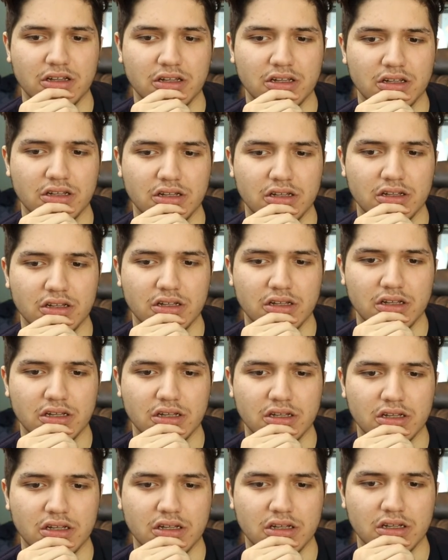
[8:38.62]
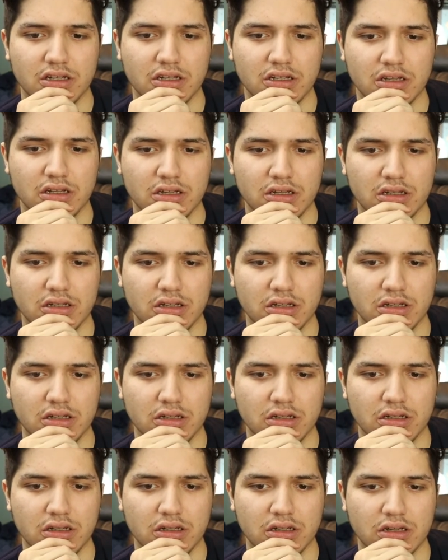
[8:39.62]

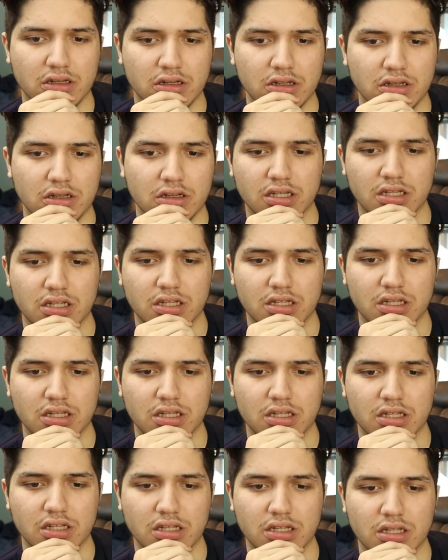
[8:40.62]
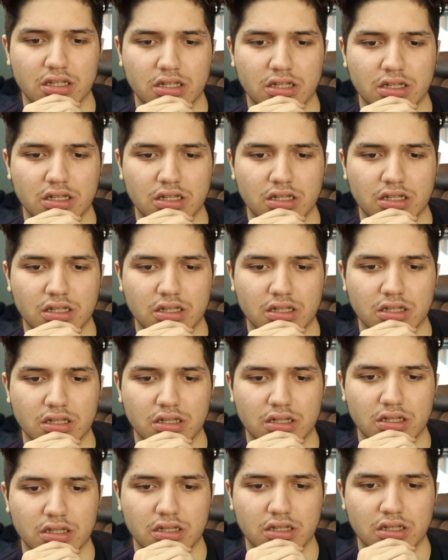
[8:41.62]

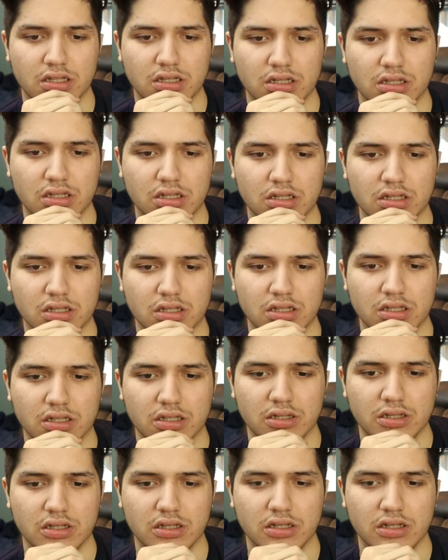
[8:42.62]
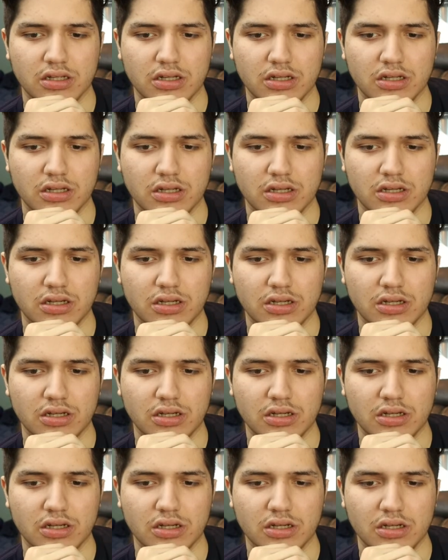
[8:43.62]

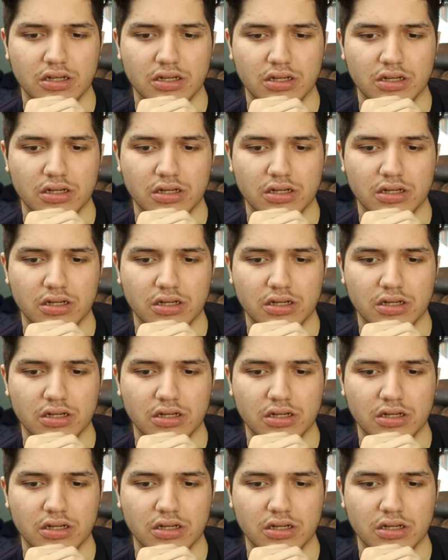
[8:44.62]
(no one is talking)